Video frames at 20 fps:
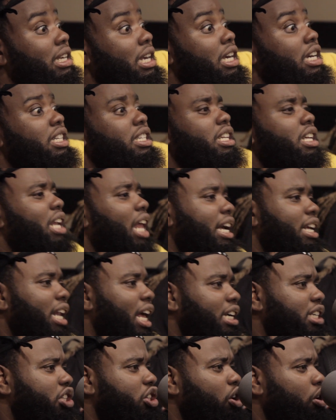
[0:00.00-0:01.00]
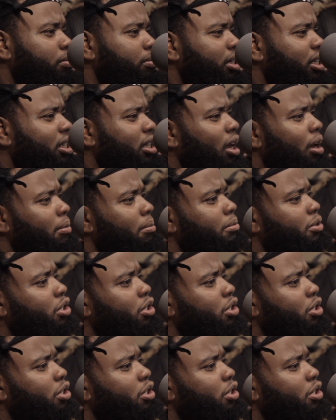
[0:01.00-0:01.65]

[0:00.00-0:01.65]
Yeah. That, like like show me something.